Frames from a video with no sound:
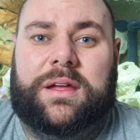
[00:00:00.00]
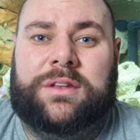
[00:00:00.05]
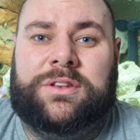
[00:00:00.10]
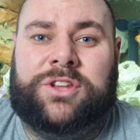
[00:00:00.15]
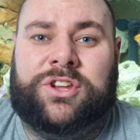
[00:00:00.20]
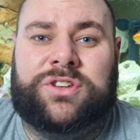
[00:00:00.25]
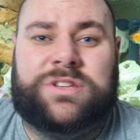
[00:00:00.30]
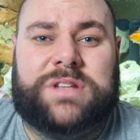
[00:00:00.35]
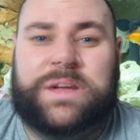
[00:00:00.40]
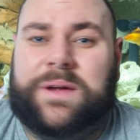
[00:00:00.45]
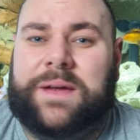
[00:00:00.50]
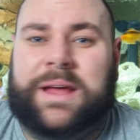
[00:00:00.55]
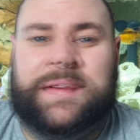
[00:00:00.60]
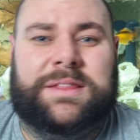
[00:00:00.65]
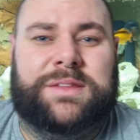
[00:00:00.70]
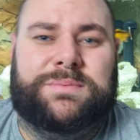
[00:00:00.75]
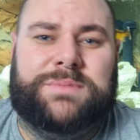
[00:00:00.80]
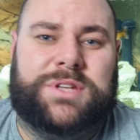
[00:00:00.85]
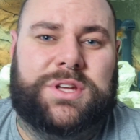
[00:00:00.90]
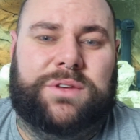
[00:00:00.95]
Just don't add
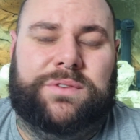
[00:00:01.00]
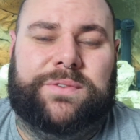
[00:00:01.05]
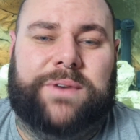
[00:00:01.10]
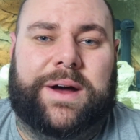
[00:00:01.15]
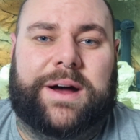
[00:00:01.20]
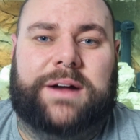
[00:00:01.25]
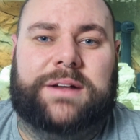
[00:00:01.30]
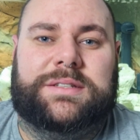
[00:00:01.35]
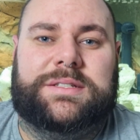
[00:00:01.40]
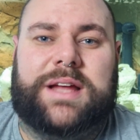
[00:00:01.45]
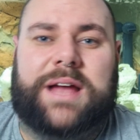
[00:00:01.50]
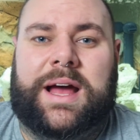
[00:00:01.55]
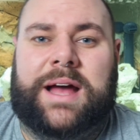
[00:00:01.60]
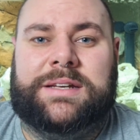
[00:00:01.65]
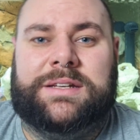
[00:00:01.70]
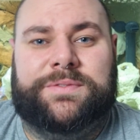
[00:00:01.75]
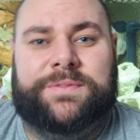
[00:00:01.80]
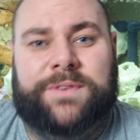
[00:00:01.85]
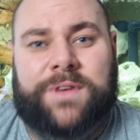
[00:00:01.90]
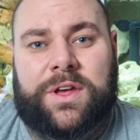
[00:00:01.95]
them too fast.
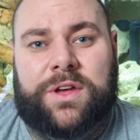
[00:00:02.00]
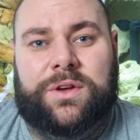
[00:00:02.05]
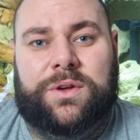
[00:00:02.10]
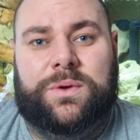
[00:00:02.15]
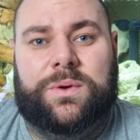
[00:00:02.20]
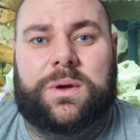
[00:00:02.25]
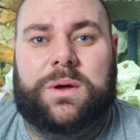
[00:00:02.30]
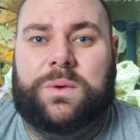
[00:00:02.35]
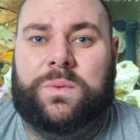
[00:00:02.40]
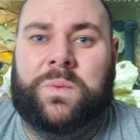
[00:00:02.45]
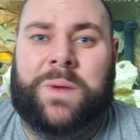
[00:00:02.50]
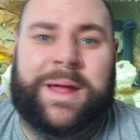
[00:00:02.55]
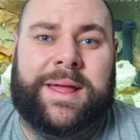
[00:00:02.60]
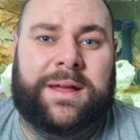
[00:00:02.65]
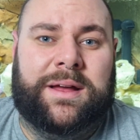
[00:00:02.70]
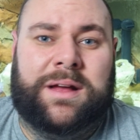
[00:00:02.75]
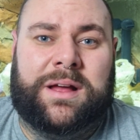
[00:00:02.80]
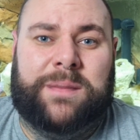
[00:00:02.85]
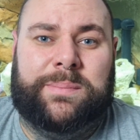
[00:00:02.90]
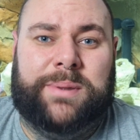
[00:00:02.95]
Add a few,
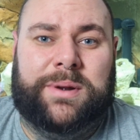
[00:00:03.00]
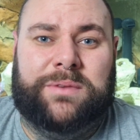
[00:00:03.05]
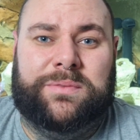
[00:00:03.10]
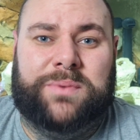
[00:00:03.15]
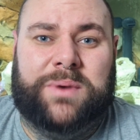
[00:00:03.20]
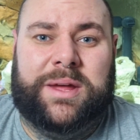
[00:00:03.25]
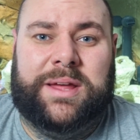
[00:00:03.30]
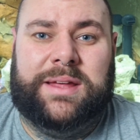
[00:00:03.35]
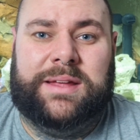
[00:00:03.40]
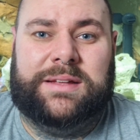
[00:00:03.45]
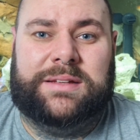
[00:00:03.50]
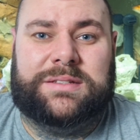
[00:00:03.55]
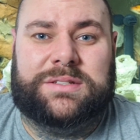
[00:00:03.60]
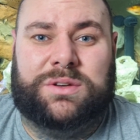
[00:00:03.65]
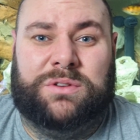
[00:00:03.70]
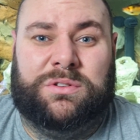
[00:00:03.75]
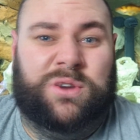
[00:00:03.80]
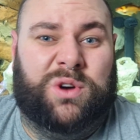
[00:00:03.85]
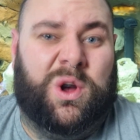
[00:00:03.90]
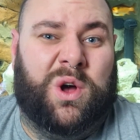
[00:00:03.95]
wait a couple of weeks
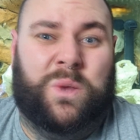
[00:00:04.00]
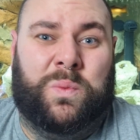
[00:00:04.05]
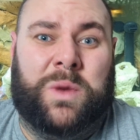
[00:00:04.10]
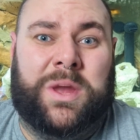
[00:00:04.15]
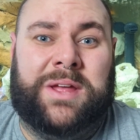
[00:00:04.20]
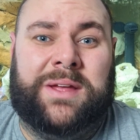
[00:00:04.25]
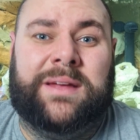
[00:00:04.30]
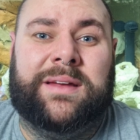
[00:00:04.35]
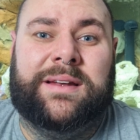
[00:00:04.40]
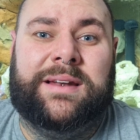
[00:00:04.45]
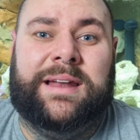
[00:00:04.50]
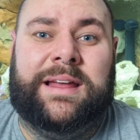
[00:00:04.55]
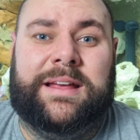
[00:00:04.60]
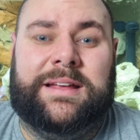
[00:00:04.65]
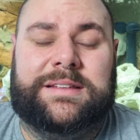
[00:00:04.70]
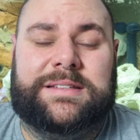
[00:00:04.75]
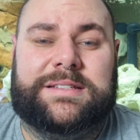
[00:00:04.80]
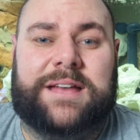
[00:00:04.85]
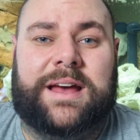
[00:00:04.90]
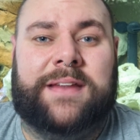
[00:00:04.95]
or a week at
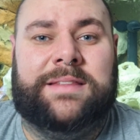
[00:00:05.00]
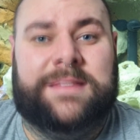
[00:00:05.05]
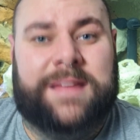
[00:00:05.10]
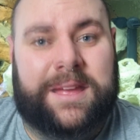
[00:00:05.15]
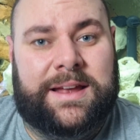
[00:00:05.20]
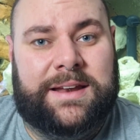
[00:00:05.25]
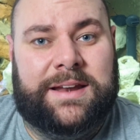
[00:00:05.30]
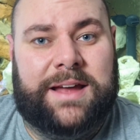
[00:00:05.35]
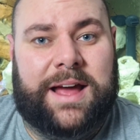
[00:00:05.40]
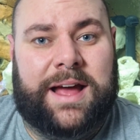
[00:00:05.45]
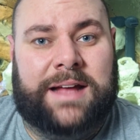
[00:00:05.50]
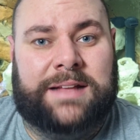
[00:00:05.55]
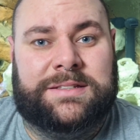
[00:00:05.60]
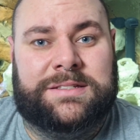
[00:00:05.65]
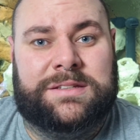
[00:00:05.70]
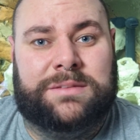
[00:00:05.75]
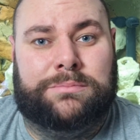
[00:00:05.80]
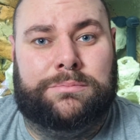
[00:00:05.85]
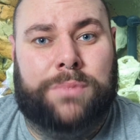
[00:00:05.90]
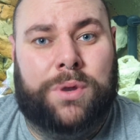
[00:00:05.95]
least, and then add
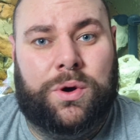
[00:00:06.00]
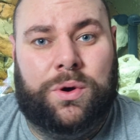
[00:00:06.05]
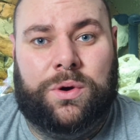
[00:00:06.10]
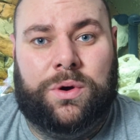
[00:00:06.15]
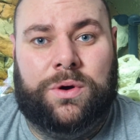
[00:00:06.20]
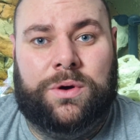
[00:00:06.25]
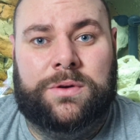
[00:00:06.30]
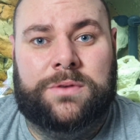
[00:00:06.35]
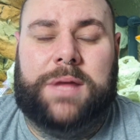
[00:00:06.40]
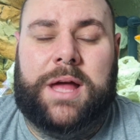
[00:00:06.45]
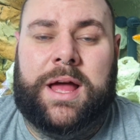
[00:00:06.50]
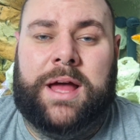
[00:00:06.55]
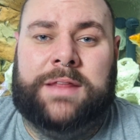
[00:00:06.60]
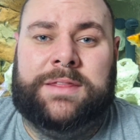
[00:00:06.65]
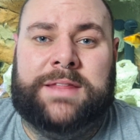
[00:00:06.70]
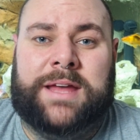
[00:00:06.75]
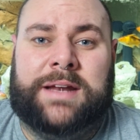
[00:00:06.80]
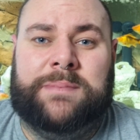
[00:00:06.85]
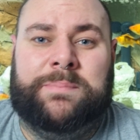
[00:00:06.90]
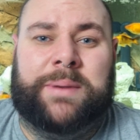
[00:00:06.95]
some more.
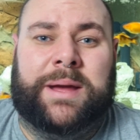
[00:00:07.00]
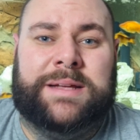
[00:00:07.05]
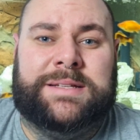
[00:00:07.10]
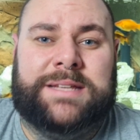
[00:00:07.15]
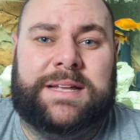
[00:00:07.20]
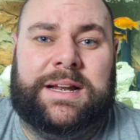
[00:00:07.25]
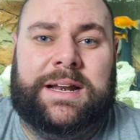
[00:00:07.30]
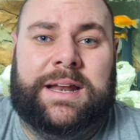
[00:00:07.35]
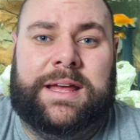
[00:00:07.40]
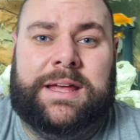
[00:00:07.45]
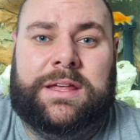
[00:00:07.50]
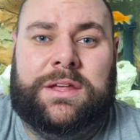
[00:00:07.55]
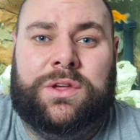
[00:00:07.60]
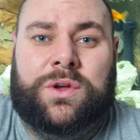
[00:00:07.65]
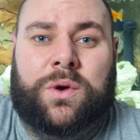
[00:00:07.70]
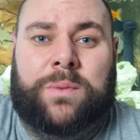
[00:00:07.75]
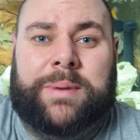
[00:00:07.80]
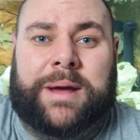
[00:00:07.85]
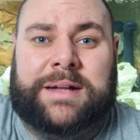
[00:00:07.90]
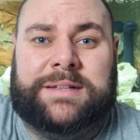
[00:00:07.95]
And then basically
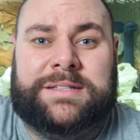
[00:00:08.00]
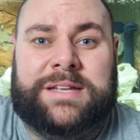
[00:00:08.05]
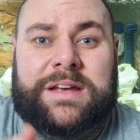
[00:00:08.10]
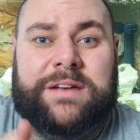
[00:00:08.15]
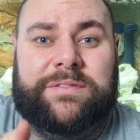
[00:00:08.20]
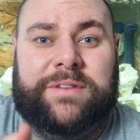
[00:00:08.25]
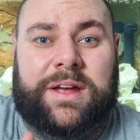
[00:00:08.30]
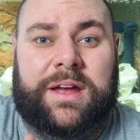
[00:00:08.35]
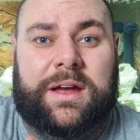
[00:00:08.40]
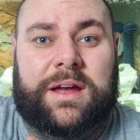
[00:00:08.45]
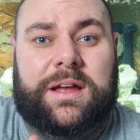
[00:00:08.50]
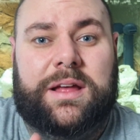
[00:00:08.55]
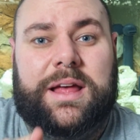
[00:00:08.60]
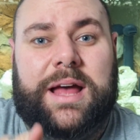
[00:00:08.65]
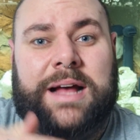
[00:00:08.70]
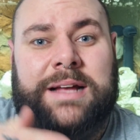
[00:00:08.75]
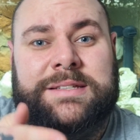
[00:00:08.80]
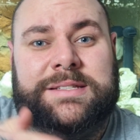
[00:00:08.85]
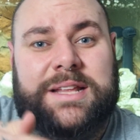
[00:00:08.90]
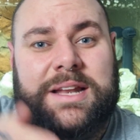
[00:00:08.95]
your bacteria,
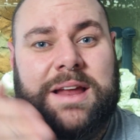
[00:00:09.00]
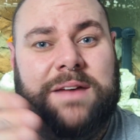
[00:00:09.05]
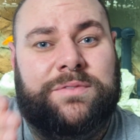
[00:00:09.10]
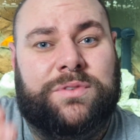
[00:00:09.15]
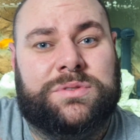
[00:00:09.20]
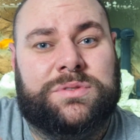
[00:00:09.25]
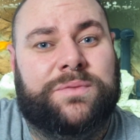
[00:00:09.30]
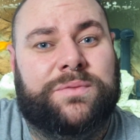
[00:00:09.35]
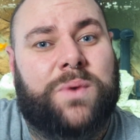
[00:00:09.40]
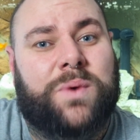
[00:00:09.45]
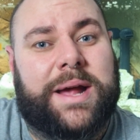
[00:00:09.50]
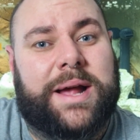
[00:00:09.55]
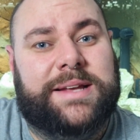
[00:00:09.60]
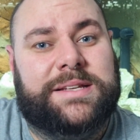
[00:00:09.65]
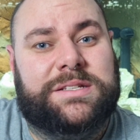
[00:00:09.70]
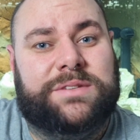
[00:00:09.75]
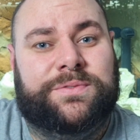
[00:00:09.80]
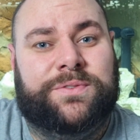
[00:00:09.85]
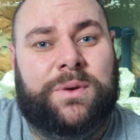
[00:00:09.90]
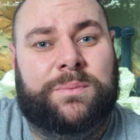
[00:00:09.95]
as the levels of
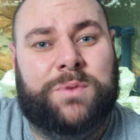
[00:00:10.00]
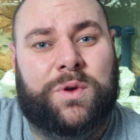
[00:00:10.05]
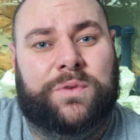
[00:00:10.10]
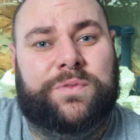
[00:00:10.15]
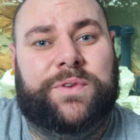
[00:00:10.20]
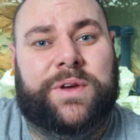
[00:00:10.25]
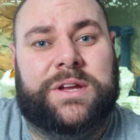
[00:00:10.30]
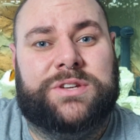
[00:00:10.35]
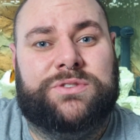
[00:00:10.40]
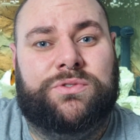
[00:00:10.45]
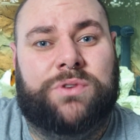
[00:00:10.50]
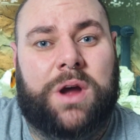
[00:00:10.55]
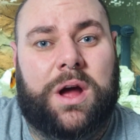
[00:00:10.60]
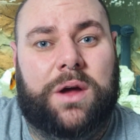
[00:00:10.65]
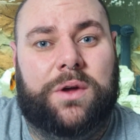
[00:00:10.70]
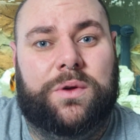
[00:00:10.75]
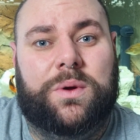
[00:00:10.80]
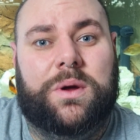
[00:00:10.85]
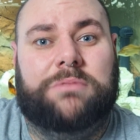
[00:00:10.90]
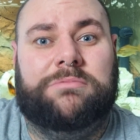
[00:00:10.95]
waste from your fish
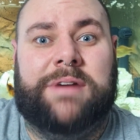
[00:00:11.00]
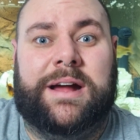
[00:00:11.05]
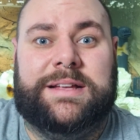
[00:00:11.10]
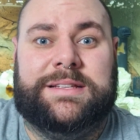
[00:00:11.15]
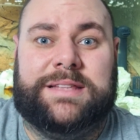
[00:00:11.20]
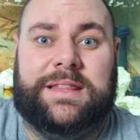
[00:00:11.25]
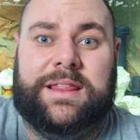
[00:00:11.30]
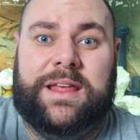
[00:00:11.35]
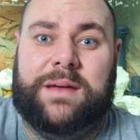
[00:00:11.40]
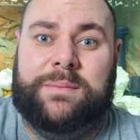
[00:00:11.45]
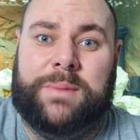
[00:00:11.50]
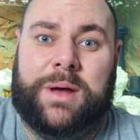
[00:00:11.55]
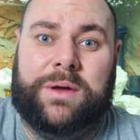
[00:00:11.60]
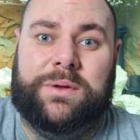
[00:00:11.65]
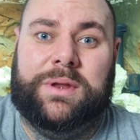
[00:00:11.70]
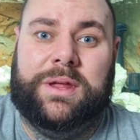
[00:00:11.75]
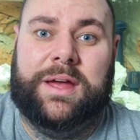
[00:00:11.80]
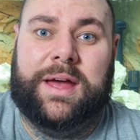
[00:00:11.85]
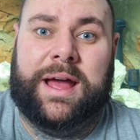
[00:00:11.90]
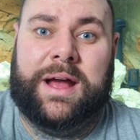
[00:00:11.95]
grow, raising the
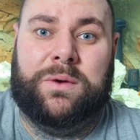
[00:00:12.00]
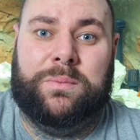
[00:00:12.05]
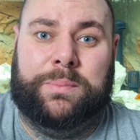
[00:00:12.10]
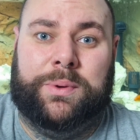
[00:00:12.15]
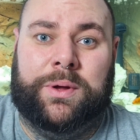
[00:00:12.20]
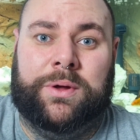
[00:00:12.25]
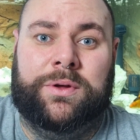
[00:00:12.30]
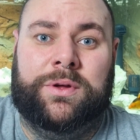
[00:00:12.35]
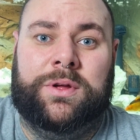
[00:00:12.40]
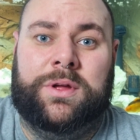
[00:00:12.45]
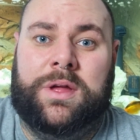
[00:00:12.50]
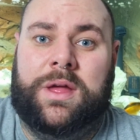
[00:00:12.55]
ammonia output,